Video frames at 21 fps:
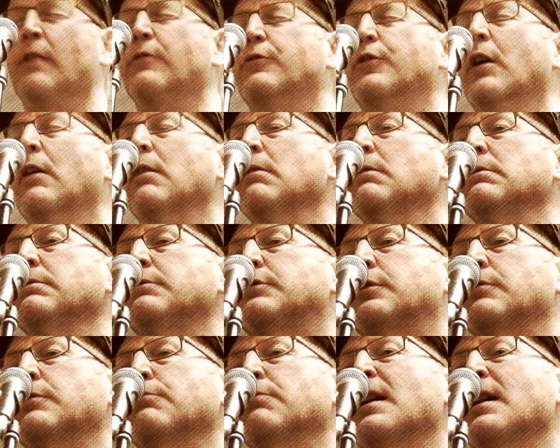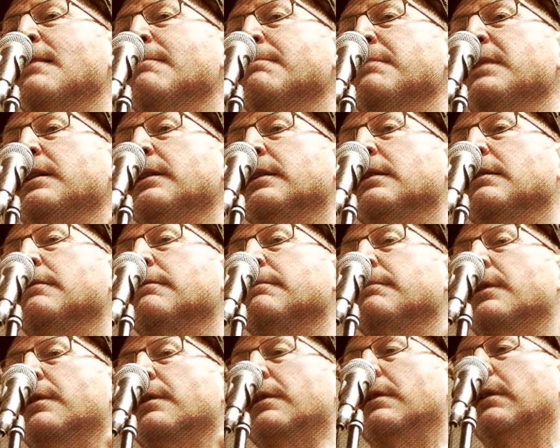Don't you want me no
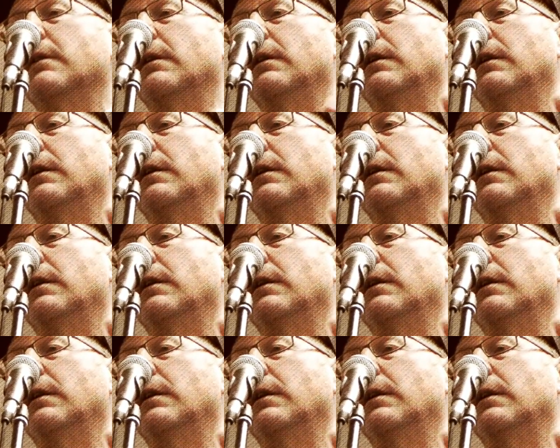more?